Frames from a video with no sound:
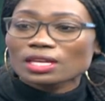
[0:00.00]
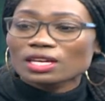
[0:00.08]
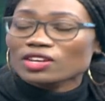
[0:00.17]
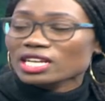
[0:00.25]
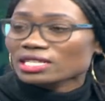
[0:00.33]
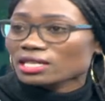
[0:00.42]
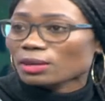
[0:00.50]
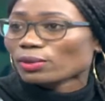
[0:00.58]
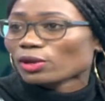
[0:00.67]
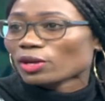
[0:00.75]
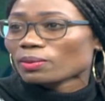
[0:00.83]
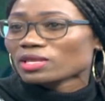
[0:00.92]
create
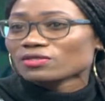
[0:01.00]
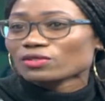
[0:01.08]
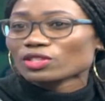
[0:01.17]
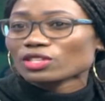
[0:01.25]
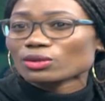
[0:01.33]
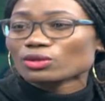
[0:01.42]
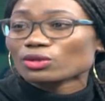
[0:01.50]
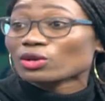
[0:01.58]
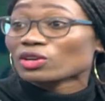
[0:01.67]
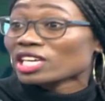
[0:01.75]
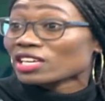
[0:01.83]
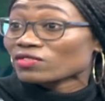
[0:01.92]
employment for the youth
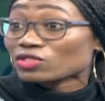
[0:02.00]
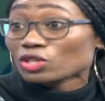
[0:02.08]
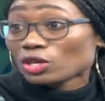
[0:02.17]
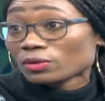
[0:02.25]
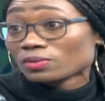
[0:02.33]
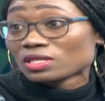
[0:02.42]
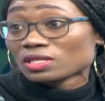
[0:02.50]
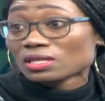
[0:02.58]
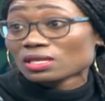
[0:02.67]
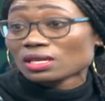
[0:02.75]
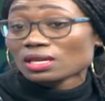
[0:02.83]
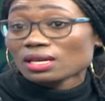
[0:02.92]
or give jobs,